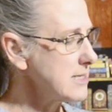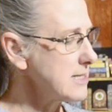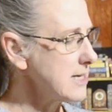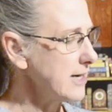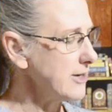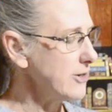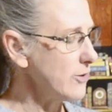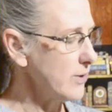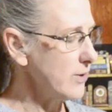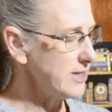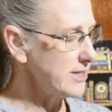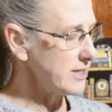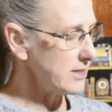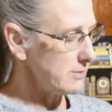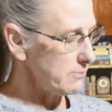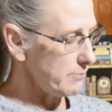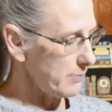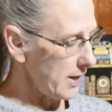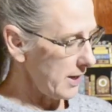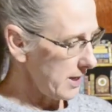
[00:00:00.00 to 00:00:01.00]
I know I
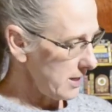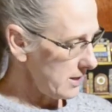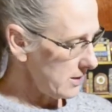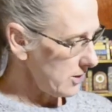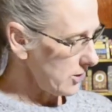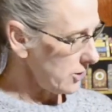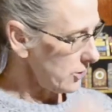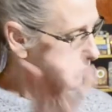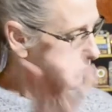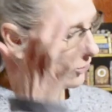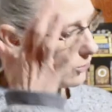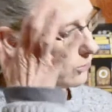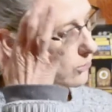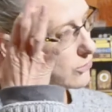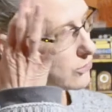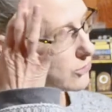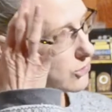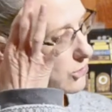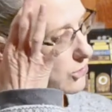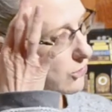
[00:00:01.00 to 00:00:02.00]
didn't buy it new,
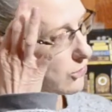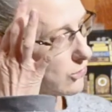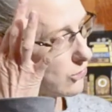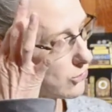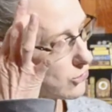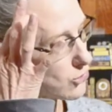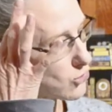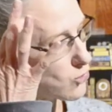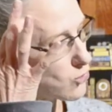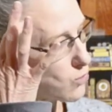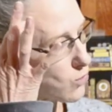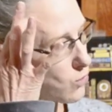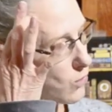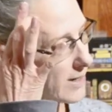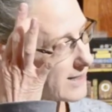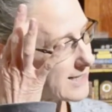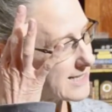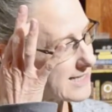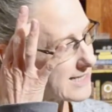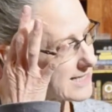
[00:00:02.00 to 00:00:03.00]
so
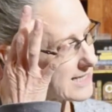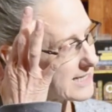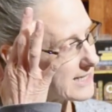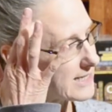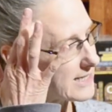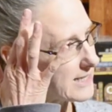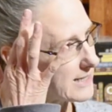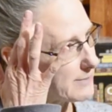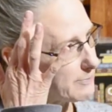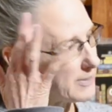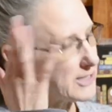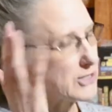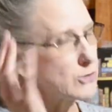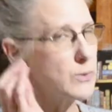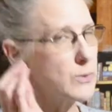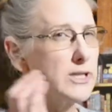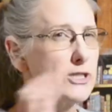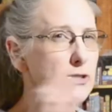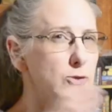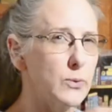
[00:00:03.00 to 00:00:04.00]

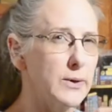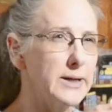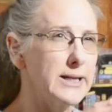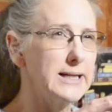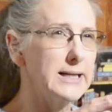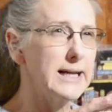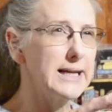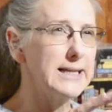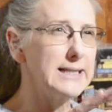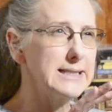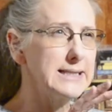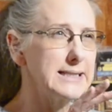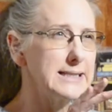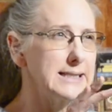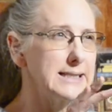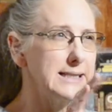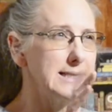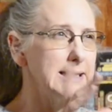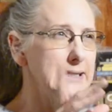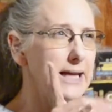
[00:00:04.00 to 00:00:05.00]
between
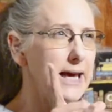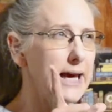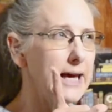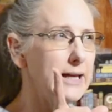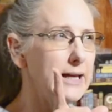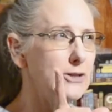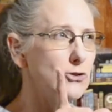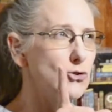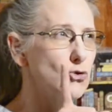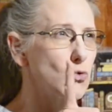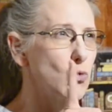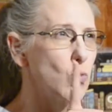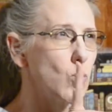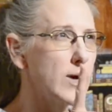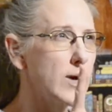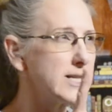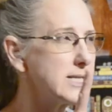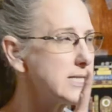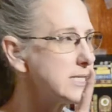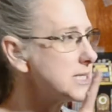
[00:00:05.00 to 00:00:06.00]
2019 and
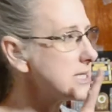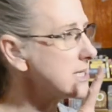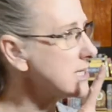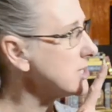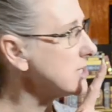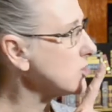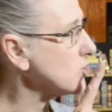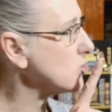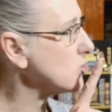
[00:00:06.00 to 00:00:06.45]
2020,